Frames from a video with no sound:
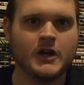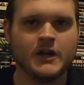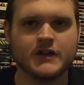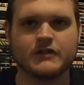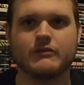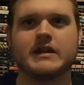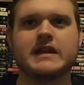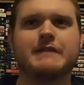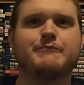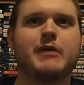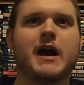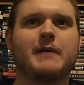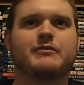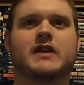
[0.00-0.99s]
so when he
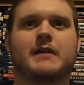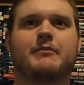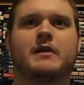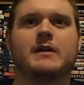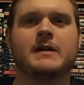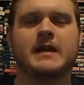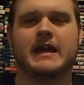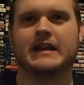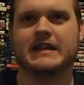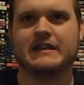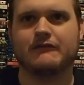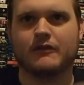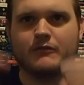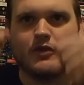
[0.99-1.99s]
pops up and
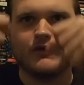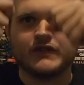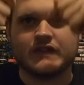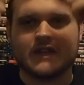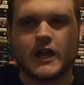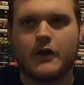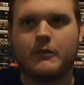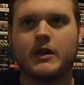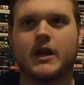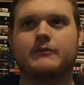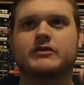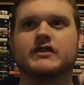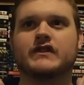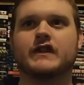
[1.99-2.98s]
he removes his helmet,
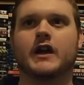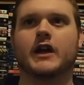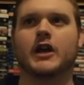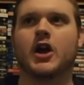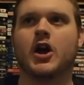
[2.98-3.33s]
I'm just like,